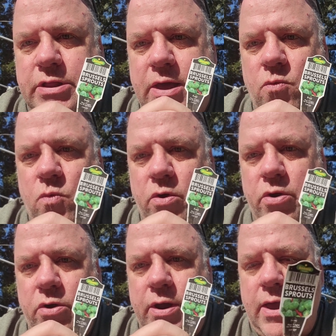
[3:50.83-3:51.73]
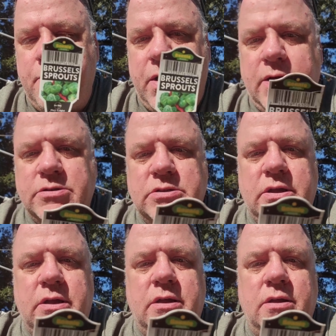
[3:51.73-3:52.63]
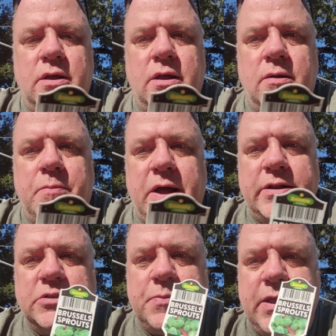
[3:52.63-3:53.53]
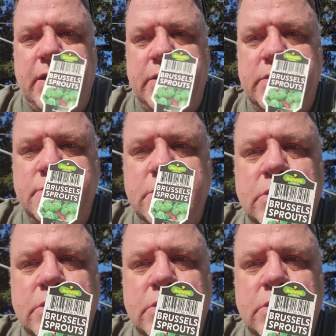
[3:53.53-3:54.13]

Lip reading: They were a boxed Bonnie's plant,